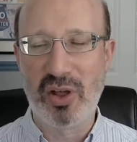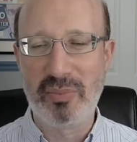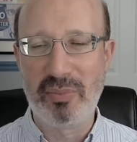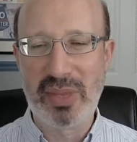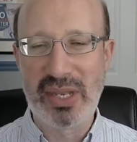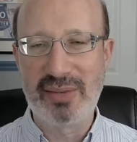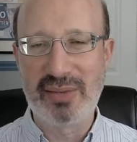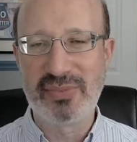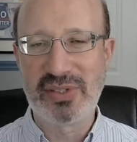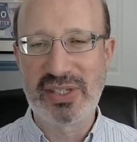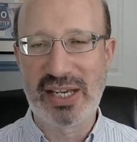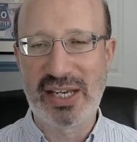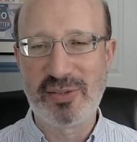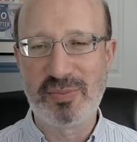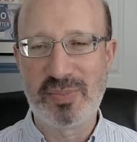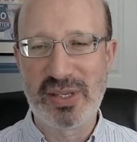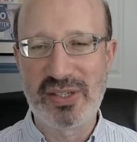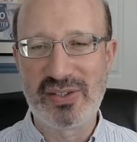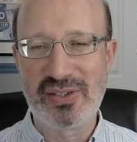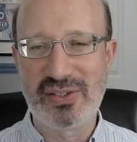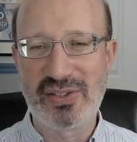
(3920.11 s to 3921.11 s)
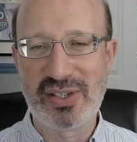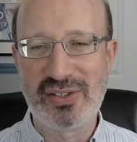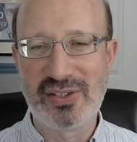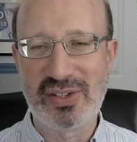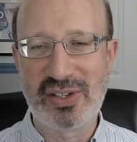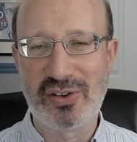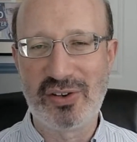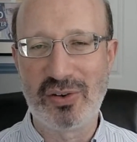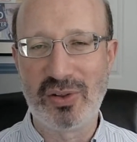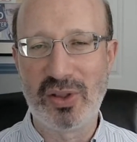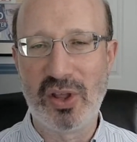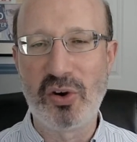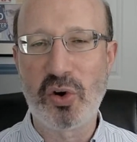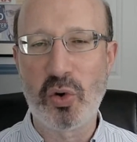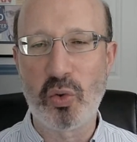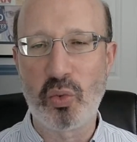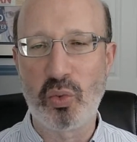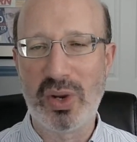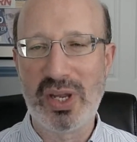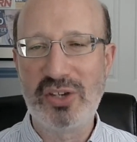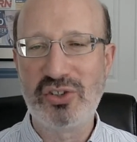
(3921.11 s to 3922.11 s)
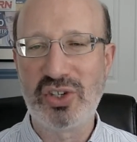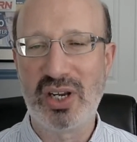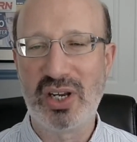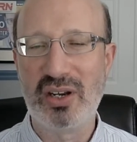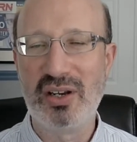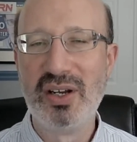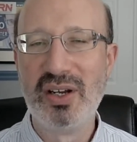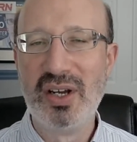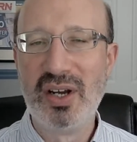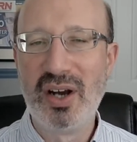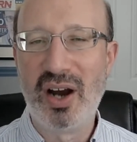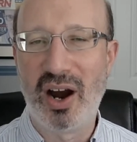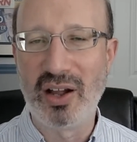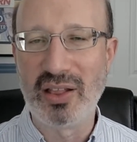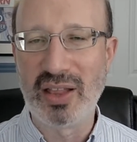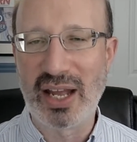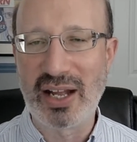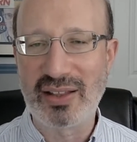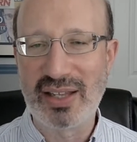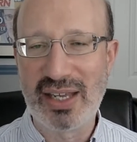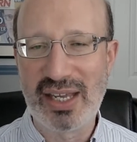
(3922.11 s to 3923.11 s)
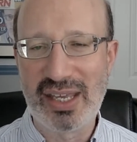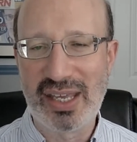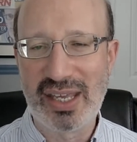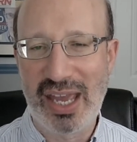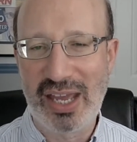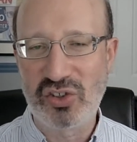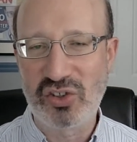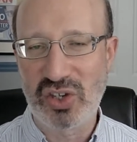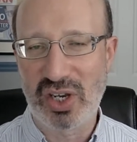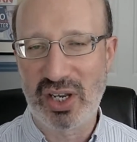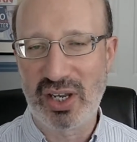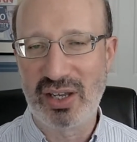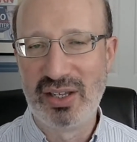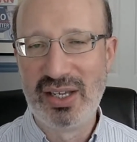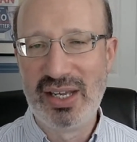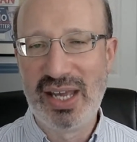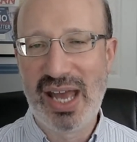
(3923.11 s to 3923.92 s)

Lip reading: medium-sized businesses in your local region are likely engaging.